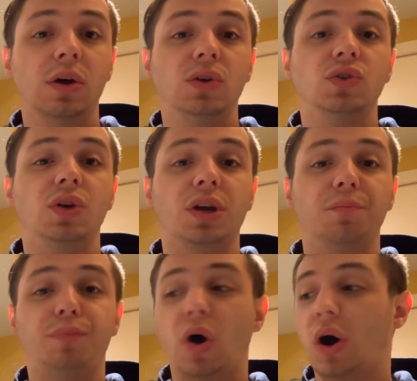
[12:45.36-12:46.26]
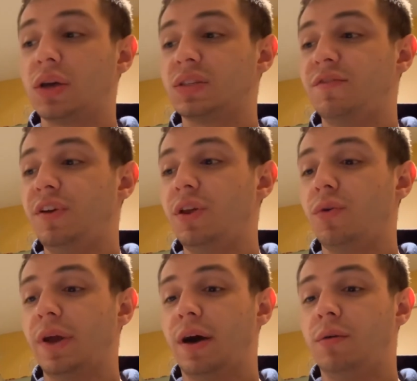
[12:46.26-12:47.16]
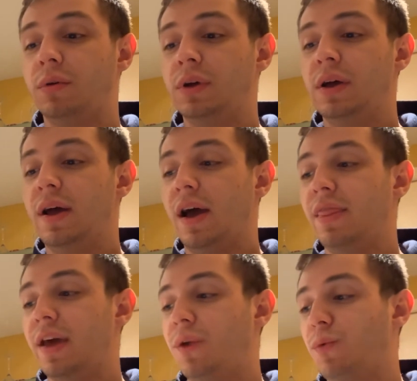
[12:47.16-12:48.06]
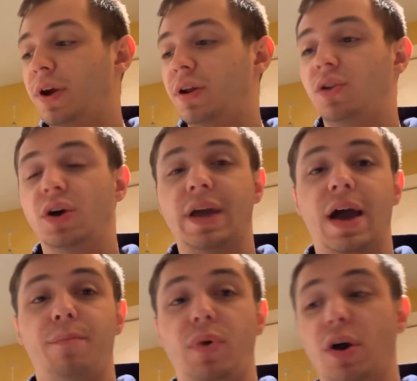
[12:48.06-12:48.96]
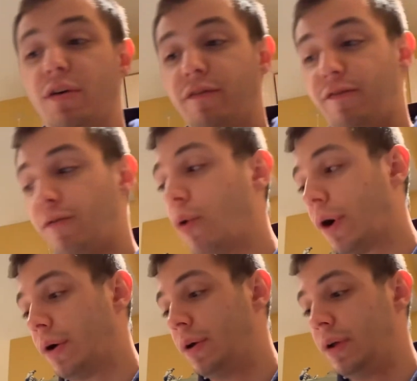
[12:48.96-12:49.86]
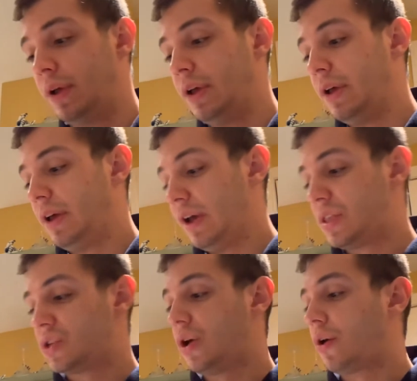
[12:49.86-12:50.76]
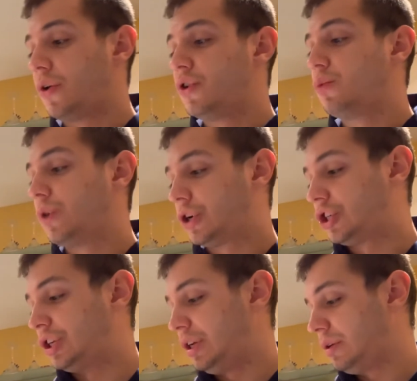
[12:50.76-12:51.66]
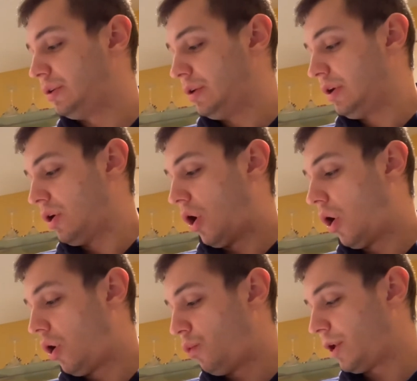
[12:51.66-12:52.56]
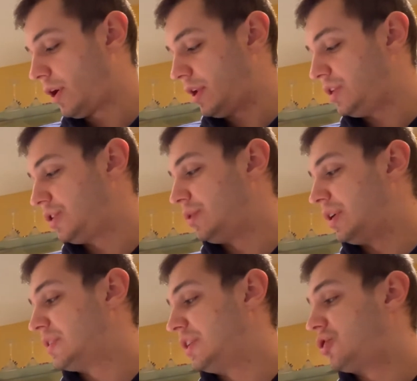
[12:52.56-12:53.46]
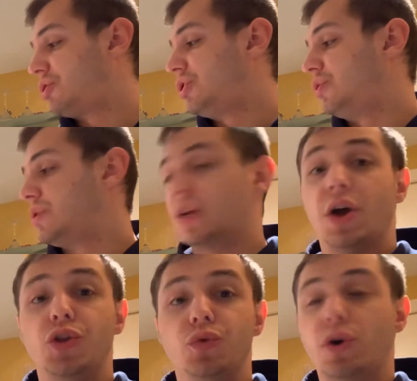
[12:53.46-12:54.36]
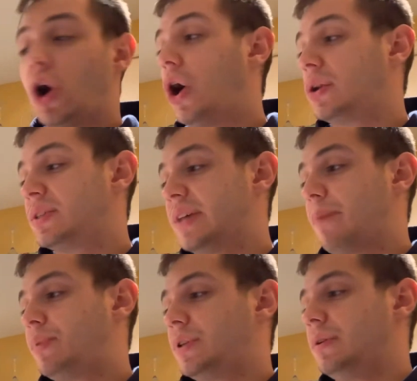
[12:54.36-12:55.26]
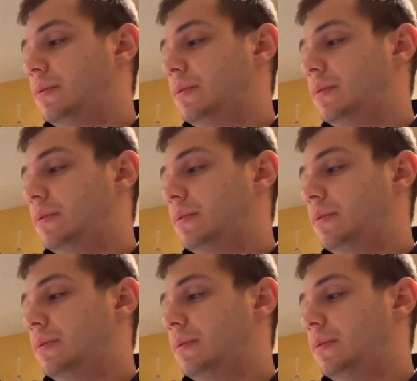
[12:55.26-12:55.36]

So you can pause the video now, and then we're going to look at part 4. It's not on your worksheet. All we're going to do is introduce a new concept.